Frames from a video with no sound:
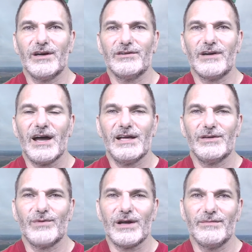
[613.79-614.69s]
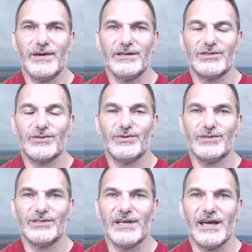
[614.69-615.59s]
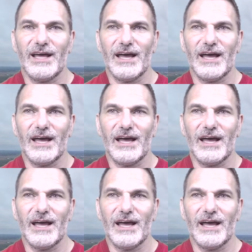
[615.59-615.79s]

other highly recommended schools that